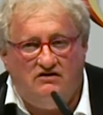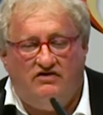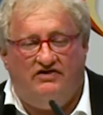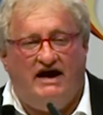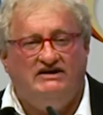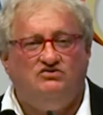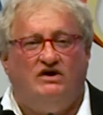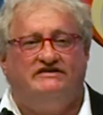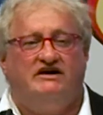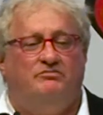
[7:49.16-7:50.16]
That's
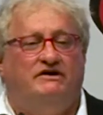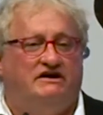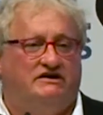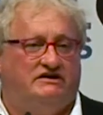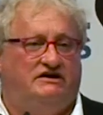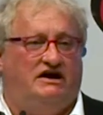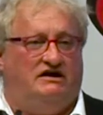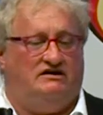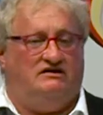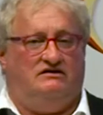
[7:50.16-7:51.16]
what's happening today.
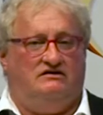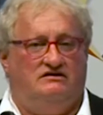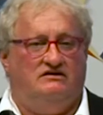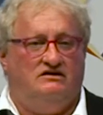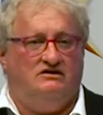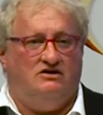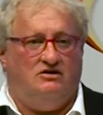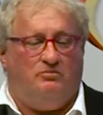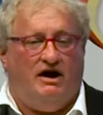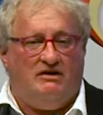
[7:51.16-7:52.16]

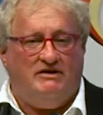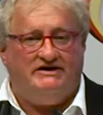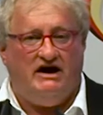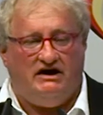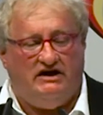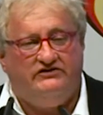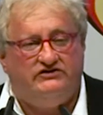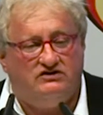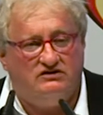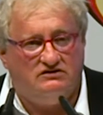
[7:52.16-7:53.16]
Parliamentarians